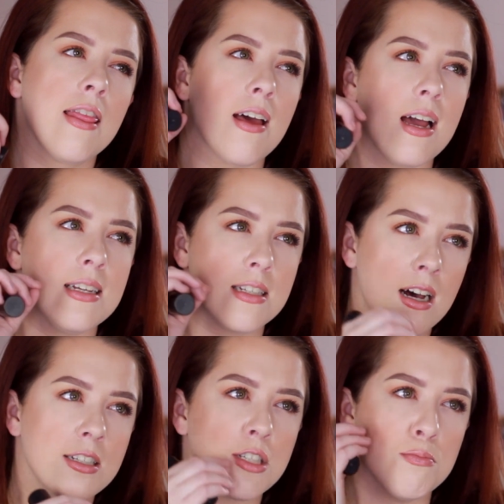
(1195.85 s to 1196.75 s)
that it
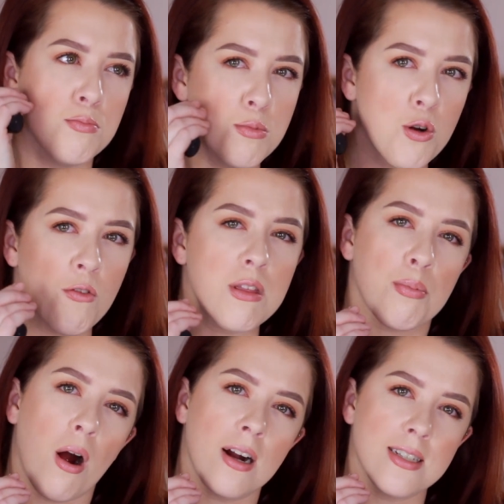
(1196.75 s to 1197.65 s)
does move the
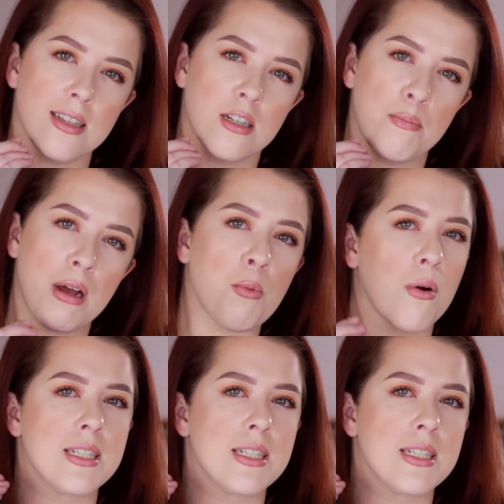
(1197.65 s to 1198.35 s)
product a little bit,